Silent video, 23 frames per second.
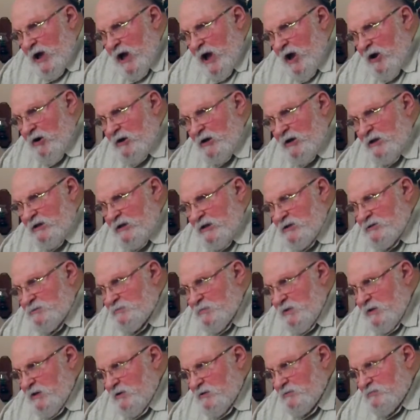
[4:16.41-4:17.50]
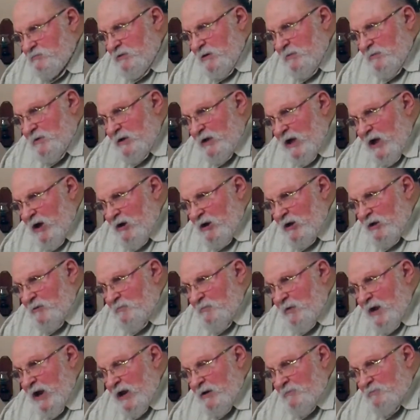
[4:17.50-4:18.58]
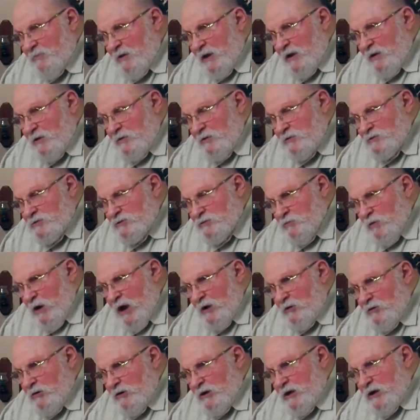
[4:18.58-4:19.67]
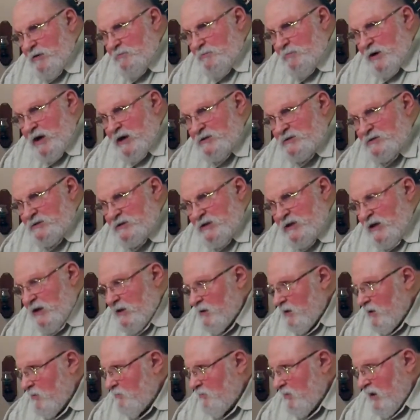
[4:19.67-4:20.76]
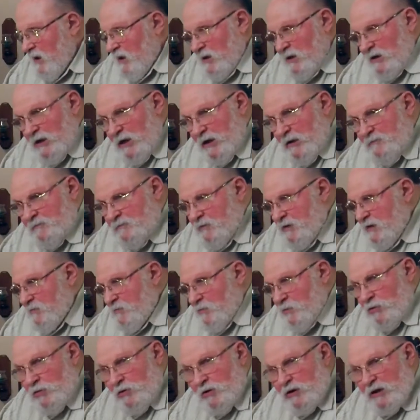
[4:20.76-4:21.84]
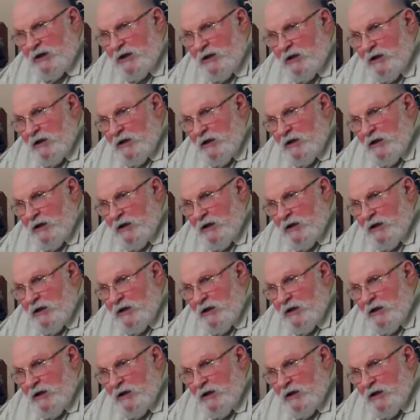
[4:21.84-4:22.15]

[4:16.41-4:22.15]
how can this be the remedy? How can man be swallowed up by sin and be a free moral